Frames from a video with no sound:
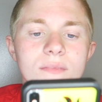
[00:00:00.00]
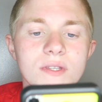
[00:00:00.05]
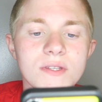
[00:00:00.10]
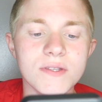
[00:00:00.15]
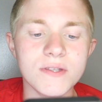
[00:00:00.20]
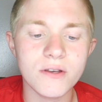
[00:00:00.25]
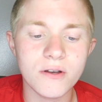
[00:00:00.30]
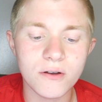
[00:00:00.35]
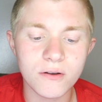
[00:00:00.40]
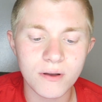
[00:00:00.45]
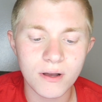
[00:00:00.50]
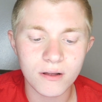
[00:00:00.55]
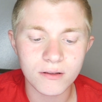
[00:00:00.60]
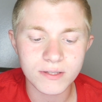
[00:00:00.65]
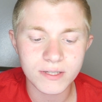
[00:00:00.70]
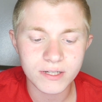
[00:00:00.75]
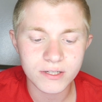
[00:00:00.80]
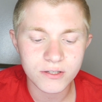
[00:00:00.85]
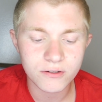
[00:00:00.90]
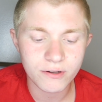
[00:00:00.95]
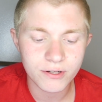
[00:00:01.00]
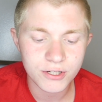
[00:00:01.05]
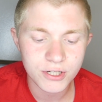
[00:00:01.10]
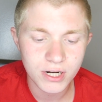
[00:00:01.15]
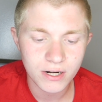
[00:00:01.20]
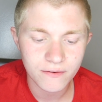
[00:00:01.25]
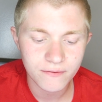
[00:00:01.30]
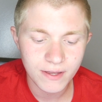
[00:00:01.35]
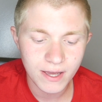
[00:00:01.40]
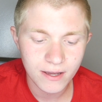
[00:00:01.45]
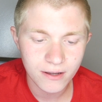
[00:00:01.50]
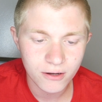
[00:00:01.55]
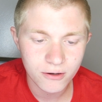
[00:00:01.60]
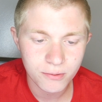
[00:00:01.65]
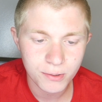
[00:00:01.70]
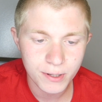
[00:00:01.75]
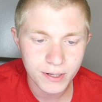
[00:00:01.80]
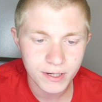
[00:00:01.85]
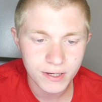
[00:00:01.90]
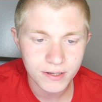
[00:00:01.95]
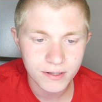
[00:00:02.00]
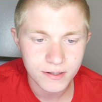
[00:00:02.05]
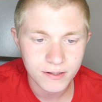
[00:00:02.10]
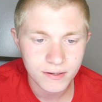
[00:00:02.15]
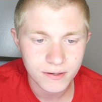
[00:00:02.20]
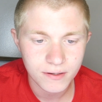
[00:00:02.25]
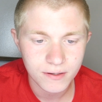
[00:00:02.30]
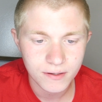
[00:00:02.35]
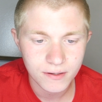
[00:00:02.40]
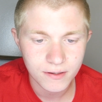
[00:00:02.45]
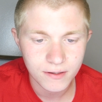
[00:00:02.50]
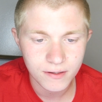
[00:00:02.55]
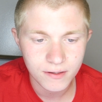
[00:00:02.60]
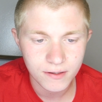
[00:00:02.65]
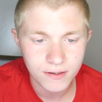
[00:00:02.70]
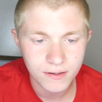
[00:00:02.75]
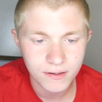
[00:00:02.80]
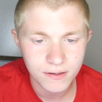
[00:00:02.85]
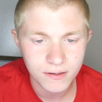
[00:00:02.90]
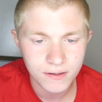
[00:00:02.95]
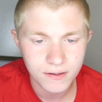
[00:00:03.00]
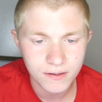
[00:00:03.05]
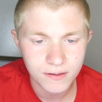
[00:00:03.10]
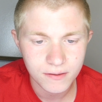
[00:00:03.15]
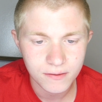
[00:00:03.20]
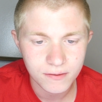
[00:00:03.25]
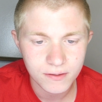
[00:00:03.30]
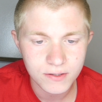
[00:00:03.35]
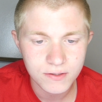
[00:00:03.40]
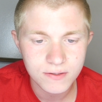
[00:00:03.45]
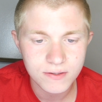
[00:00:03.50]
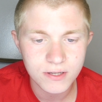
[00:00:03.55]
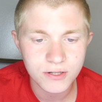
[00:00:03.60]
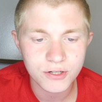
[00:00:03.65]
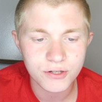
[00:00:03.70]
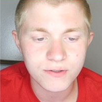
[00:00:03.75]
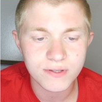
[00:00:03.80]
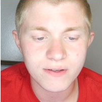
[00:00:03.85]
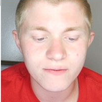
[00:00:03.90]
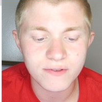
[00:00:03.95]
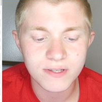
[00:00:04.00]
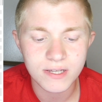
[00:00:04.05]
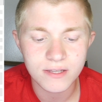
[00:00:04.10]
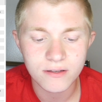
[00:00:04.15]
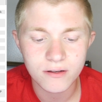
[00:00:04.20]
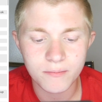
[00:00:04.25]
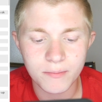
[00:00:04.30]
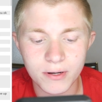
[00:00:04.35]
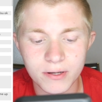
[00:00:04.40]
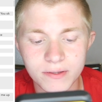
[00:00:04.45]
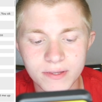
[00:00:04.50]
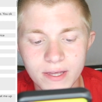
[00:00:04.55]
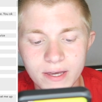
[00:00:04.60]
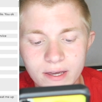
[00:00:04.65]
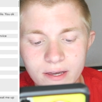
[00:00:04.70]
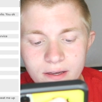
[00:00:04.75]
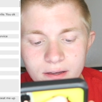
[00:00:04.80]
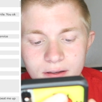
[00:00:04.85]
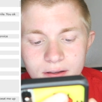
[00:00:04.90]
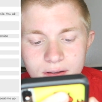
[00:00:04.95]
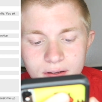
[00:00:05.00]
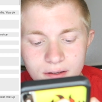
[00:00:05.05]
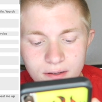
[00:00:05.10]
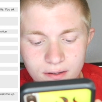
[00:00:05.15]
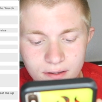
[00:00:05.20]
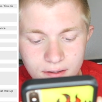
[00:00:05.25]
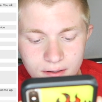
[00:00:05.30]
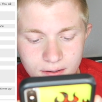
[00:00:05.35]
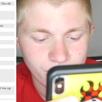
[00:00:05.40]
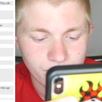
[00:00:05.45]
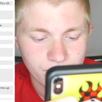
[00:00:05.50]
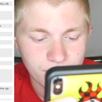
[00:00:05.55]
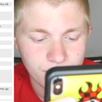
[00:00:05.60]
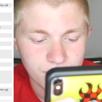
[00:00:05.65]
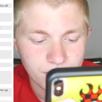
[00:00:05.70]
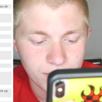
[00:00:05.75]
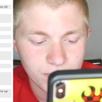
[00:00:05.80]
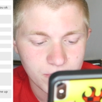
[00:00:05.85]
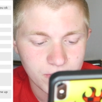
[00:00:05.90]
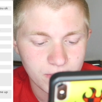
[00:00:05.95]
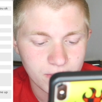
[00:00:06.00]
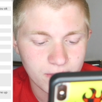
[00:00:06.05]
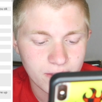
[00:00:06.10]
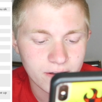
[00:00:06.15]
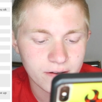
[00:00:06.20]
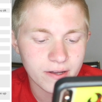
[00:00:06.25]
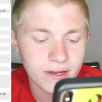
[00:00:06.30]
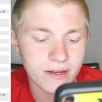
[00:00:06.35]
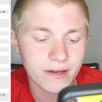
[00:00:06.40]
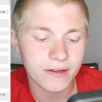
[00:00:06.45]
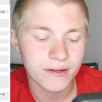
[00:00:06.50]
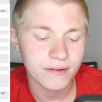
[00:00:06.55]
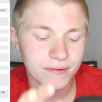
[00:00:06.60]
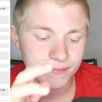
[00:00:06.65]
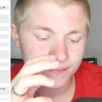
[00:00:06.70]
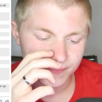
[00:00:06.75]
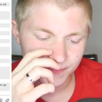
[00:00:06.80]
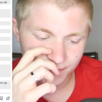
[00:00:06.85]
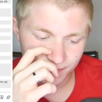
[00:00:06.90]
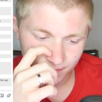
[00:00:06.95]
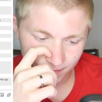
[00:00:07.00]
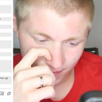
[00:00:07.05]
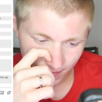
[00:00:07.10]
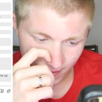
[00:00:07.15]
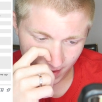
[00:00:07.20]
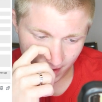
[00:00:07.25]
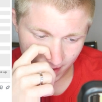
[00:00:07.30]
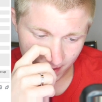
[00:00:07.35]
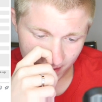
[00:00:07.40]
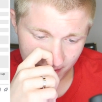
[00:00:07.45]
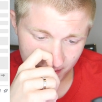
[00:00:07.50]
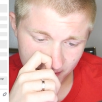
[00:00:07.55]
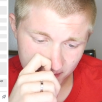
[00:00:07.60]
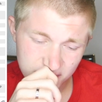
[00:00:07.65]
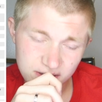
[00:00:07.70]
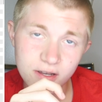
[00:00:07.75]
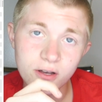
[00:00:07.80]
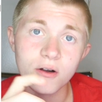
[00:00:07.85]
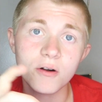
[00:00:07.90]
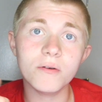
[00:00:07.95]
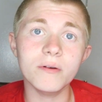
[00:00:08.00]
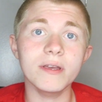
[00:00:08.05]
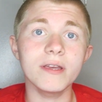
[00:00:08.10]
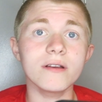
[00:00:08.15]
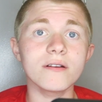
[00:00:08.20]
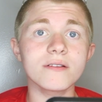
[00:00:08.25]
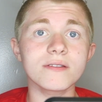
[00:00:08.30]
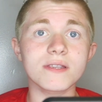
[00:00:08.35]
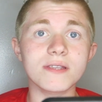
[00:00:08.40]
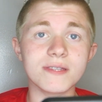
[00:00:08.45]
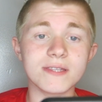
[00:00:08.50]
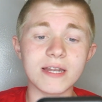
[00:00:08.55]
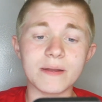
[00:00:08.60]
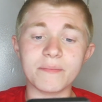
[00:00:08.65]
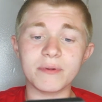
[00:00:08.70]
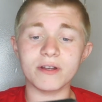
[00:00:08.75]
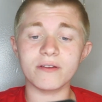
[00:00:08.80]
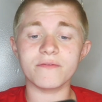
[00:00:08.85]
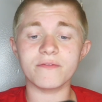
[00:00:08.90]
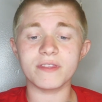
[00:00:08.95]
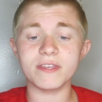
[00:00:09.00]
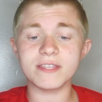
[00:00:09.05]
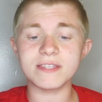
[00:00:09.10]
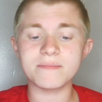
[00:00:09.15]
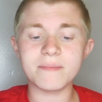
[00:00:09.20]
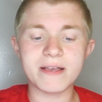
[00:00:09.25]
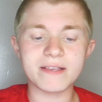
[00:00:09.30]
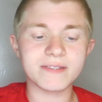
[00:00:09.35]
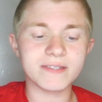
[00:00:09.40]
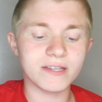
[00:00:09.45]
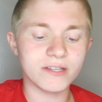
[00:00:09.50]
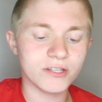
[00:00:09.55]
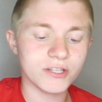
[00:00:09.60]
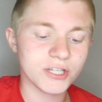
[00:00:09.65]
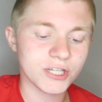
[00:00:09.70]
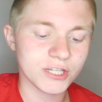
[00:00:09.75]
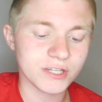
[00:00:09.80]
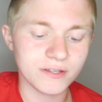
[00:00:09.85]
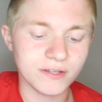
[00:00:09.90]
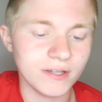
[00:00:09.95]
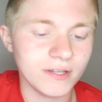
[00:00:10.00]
So I'll take a screenshot of that quick. This is on June 17th, her birthday. Okay. So here's a snippet of this message.